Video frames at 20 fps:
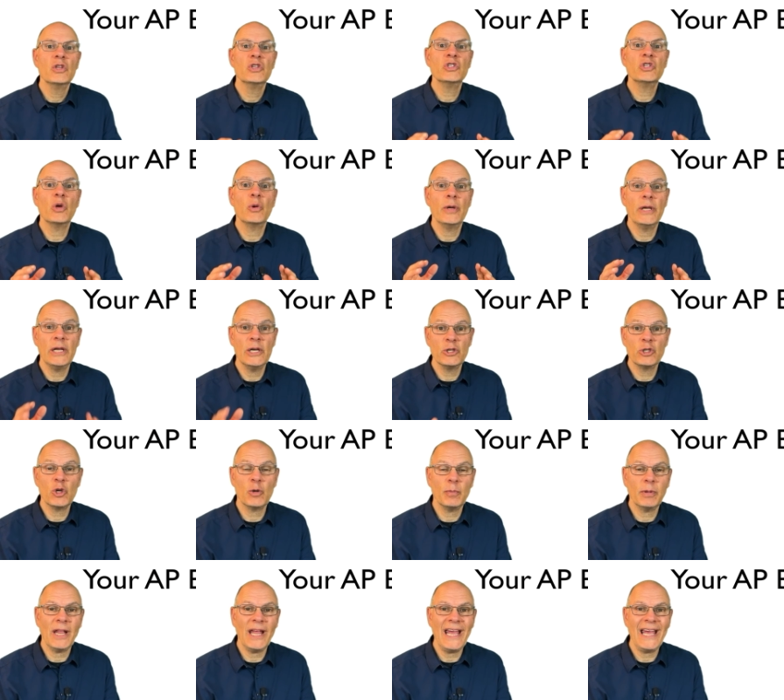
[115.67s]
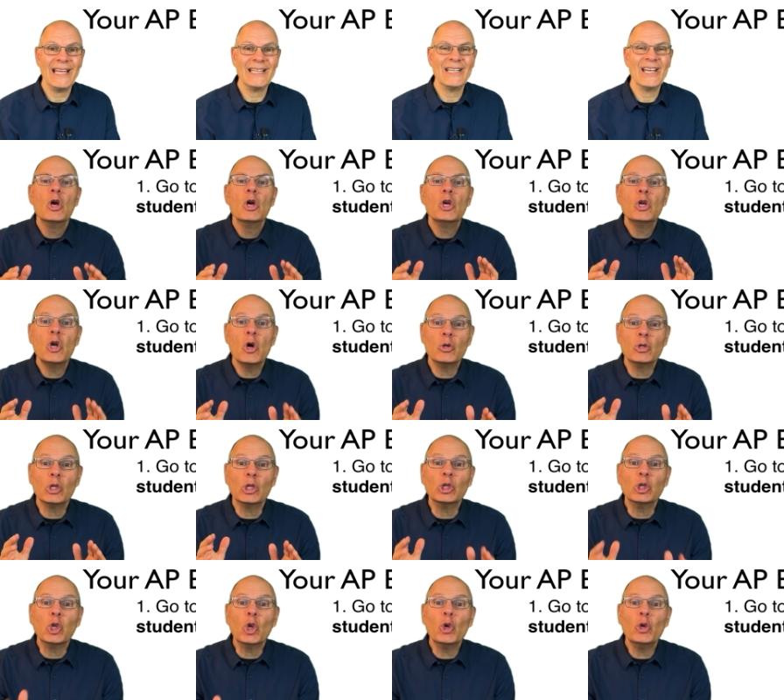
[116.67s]
So here's your plan. Go to
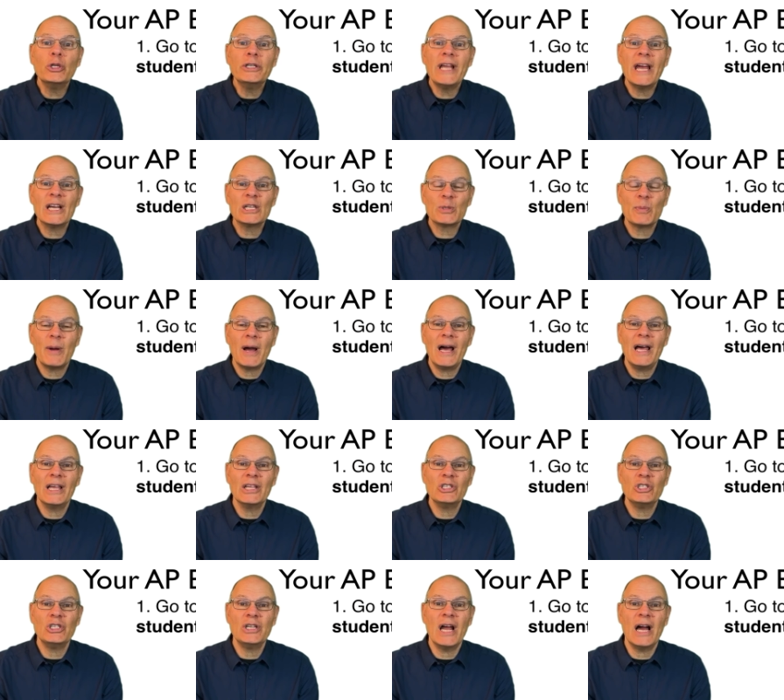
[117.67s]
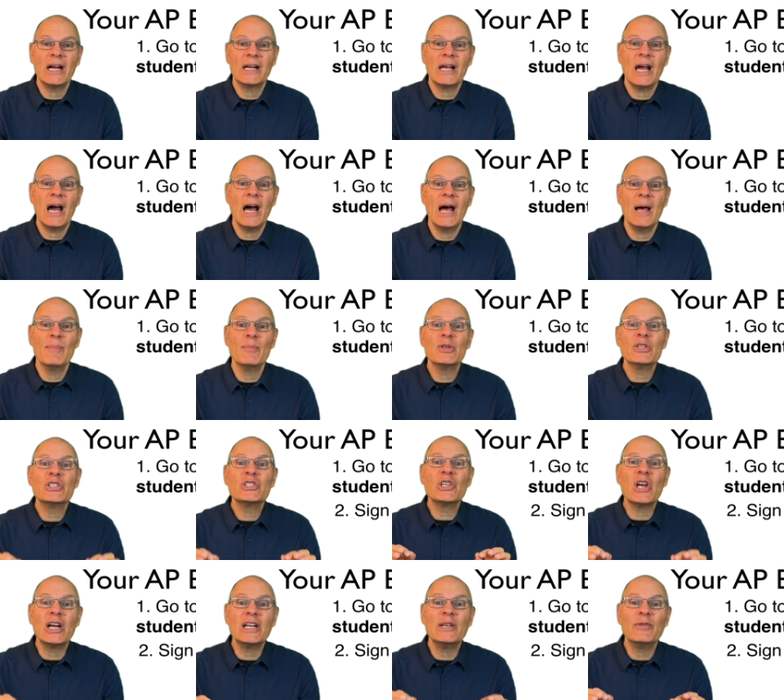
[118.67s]
learn-biology.com,
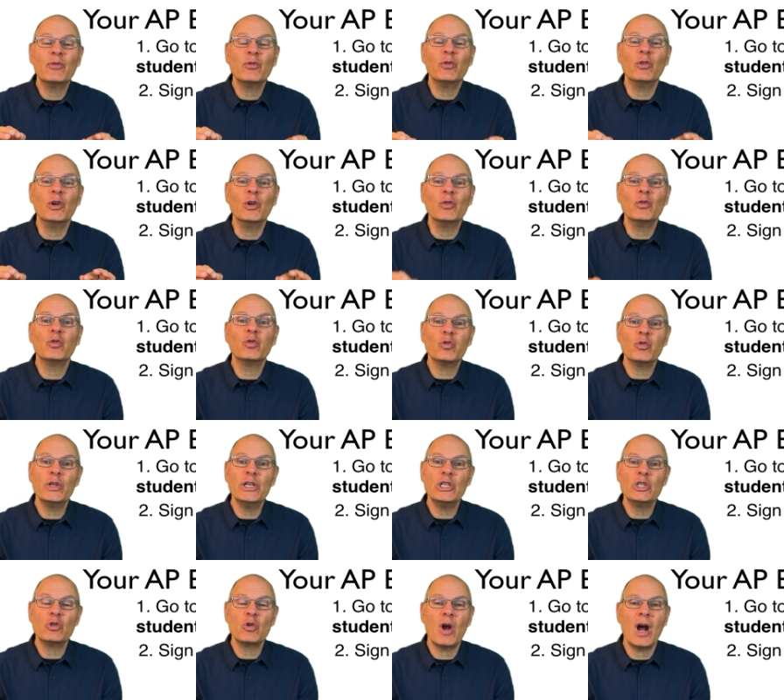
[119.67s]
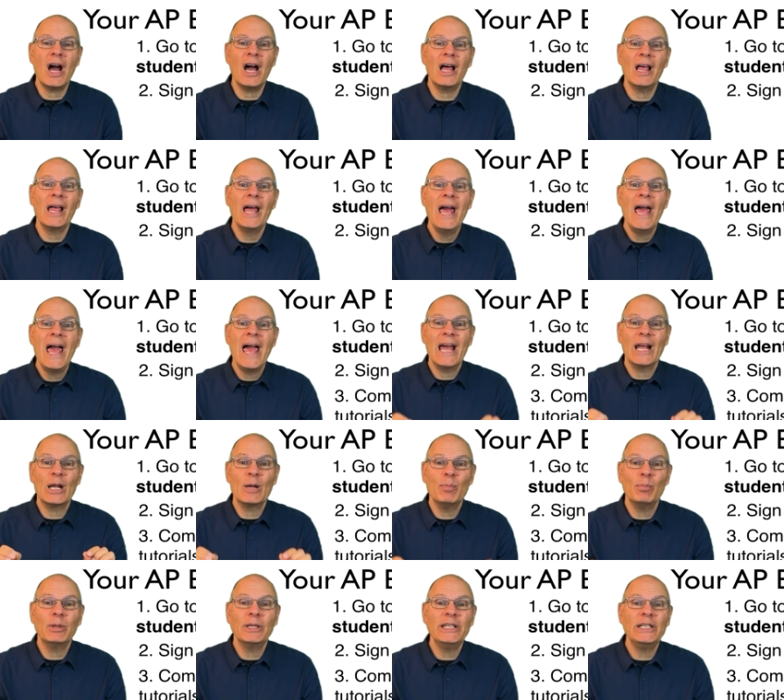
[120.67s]
sign up for a free trial, and
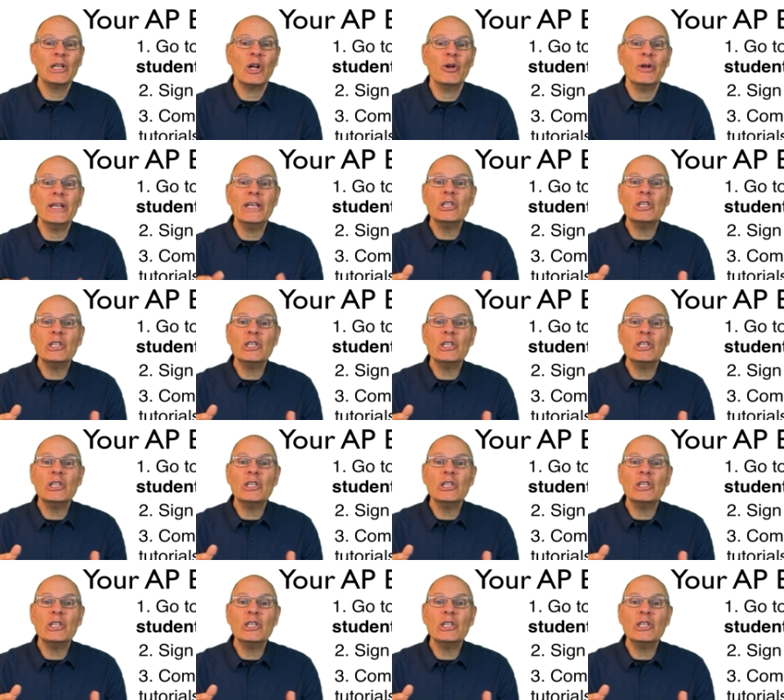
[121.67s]
complete our